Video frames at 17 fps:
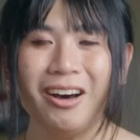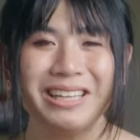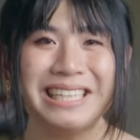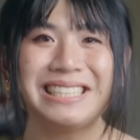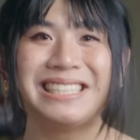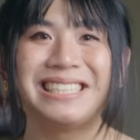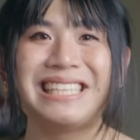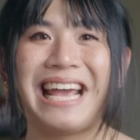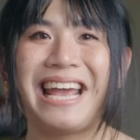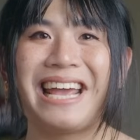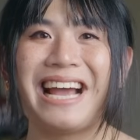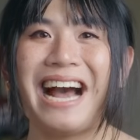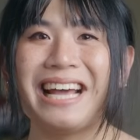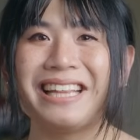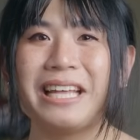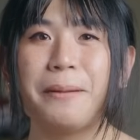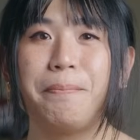All that to say,
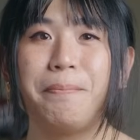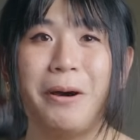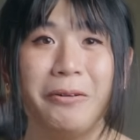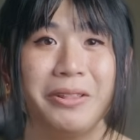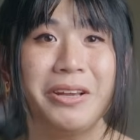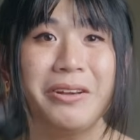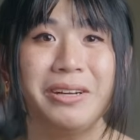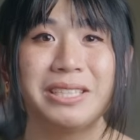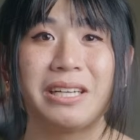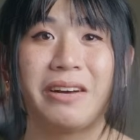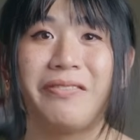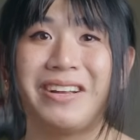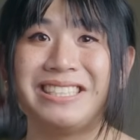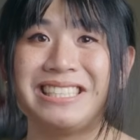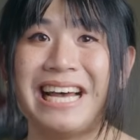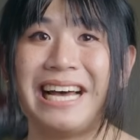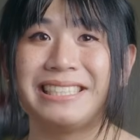I think both units are
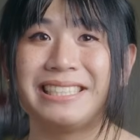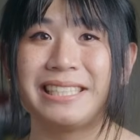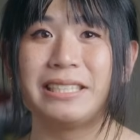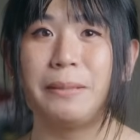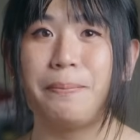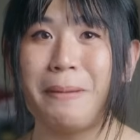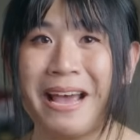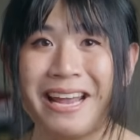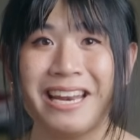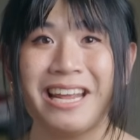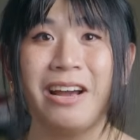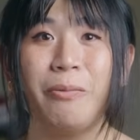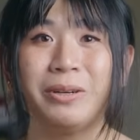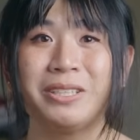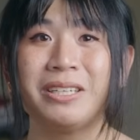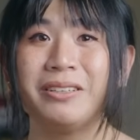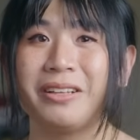fantastic depending
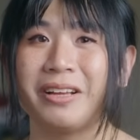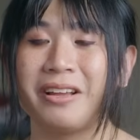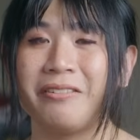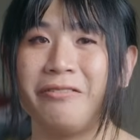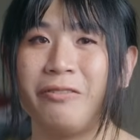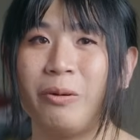on what you're looking